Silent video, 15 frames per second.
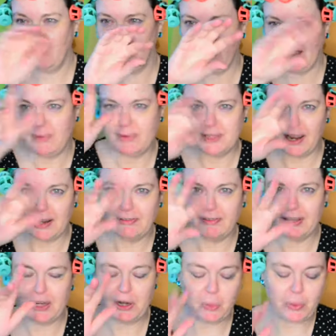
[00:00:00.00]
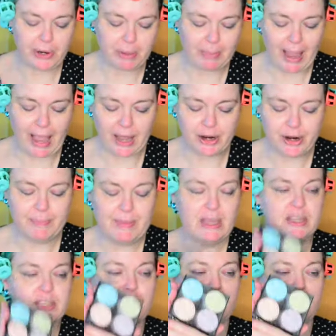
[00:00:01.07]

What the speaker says: it was kind of like in a weird pattern. So